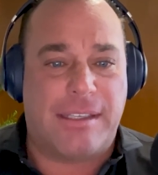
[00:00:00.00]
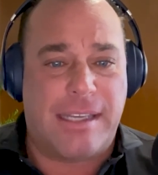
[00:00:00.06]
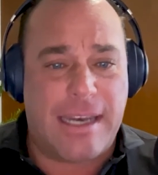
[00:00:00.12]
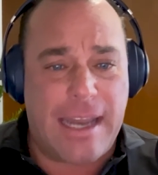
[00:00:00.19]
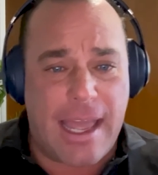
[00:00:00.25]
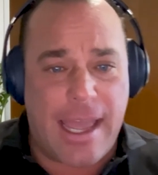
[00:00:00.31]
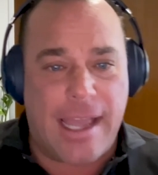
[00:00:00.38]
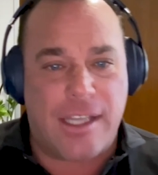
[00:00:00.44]
And
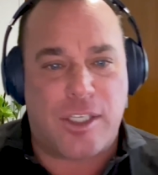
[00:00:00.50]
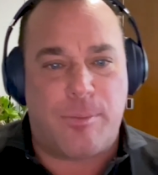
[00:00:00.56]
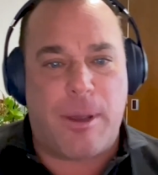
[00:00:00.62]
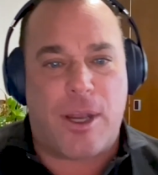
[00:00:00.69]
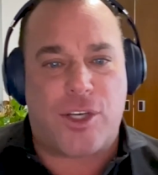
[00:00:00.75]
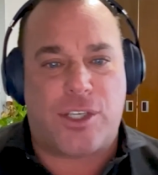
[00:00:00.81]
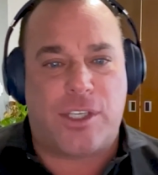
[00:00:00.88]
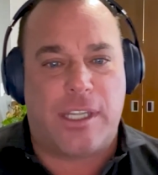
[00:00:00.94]
today,
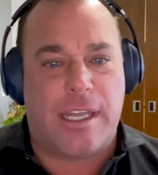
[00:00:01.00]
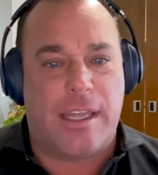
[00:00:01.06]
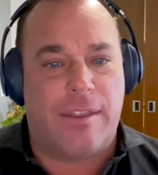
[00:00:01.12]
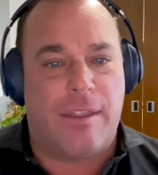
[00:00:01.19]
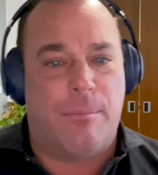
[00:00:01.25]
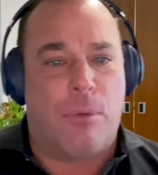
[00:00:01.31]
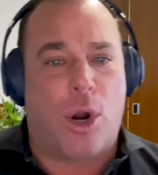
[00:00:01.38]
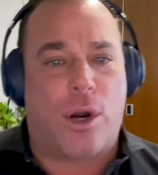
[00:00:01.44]
especially in
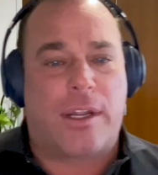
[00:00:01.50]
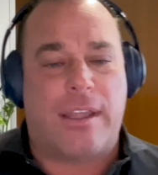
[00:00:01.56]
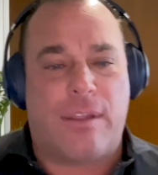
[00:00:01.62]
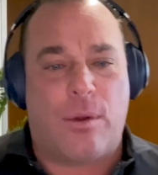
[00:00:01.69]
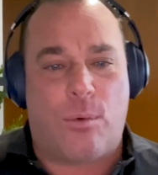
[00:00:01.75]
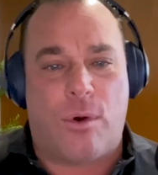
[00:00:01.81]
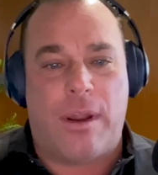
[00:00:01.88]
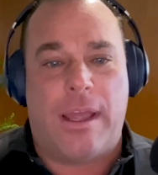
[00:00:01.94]
the market
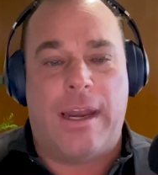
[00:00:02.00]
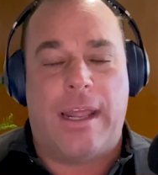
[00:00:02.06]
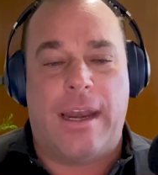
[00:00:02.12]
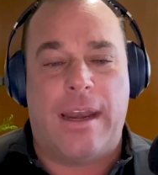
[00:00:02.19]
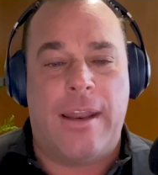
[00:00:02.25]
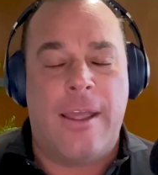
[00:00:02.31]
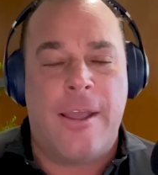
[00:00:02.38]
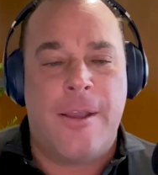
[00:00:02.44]
that we're in and